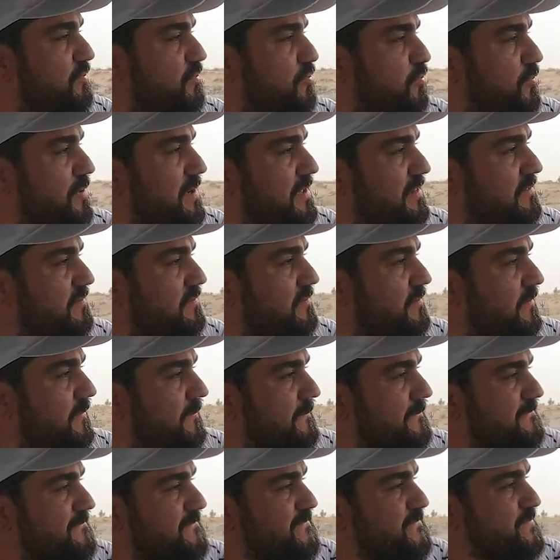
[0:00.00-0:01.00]
to it,
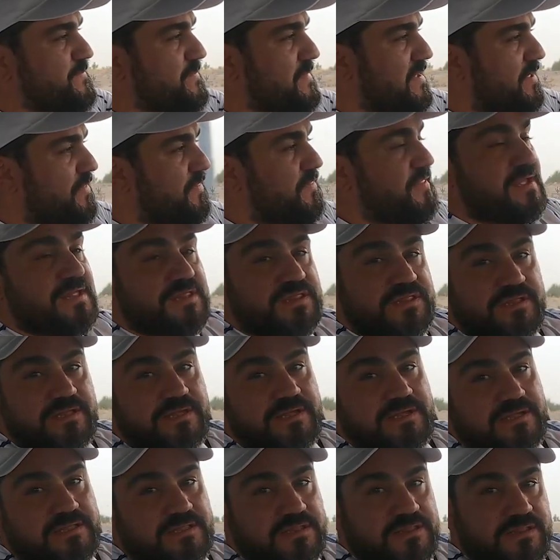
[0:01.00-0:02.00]
this
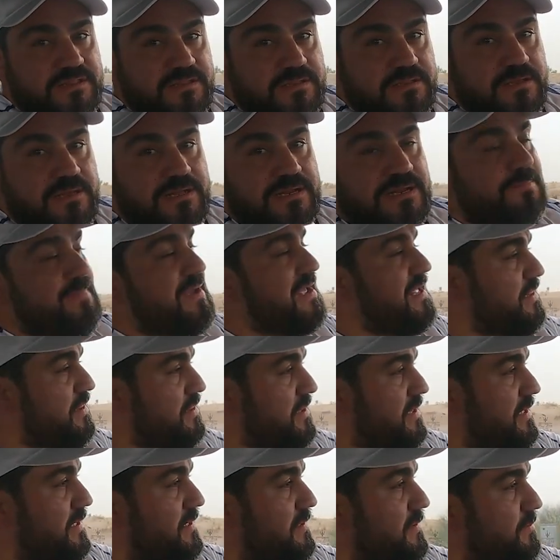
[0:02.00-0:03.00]
is an
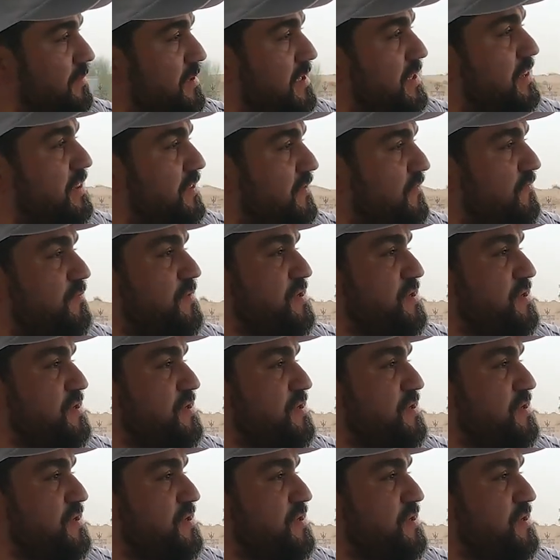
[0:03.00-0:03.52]
amazing piece of